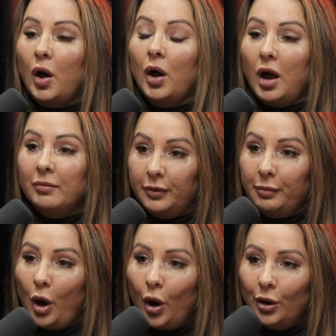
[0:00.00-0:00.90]
oh, I'm
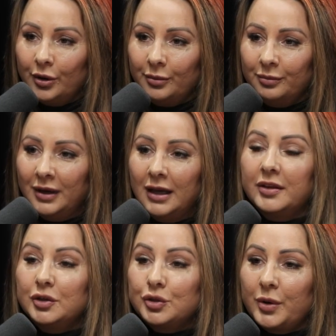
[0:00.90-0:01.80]
from home.
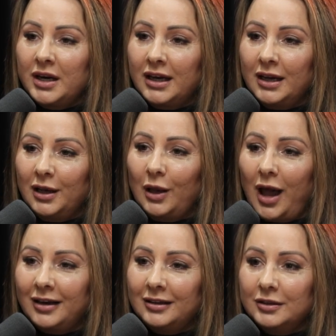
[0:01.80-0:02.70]
They're
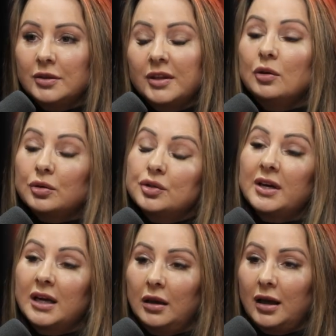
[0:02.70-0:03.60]
not
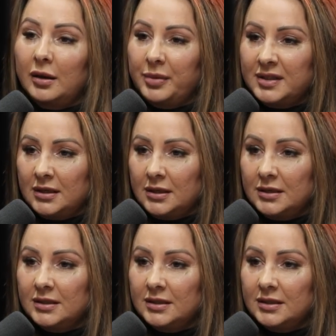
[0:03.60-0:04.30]
treating it like a business.